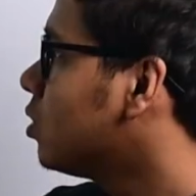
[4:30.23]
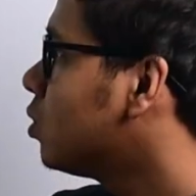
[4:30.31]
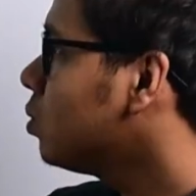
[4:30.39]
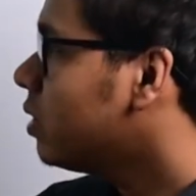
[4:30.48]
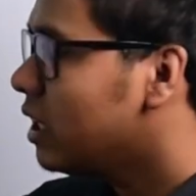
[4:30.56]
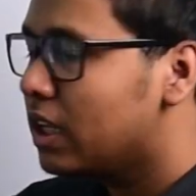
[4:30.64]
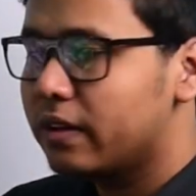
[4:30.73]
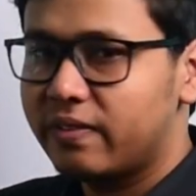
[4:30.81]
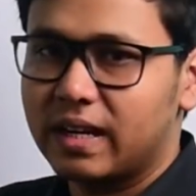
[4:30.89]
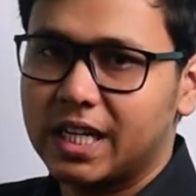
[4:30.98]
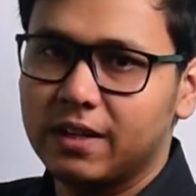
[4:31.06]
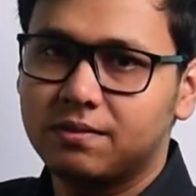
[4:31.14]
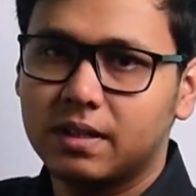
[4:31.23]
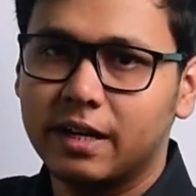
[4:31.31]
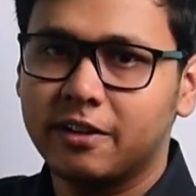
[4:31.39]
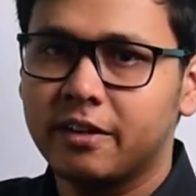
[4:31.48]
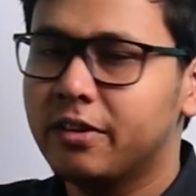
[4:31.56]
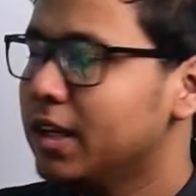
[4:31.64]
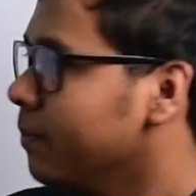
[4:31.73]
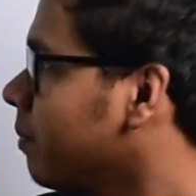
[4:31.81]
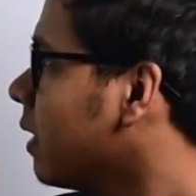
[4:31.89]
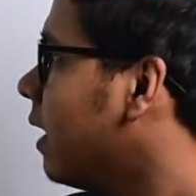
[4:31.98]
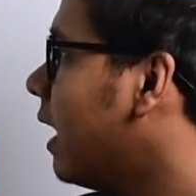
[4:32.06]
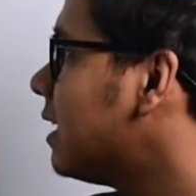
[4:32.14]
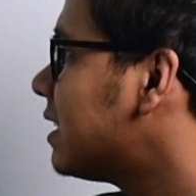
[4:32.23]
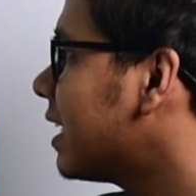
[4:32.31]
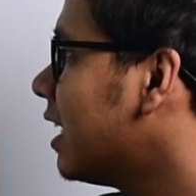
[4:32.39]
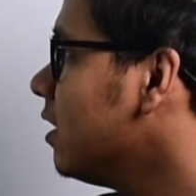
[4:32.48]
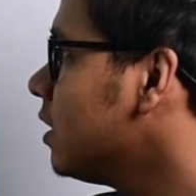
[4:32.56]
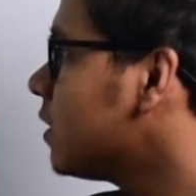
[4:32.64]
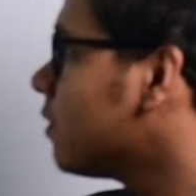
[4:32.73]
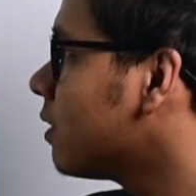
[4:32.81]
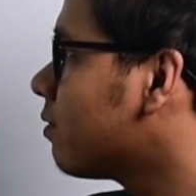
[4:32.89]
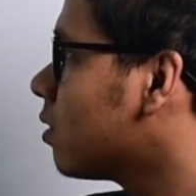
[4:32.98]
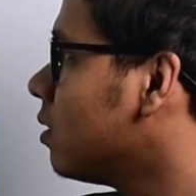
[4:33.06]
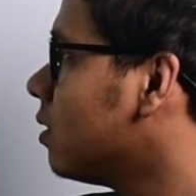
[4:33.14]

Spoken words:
to the infective category and second is one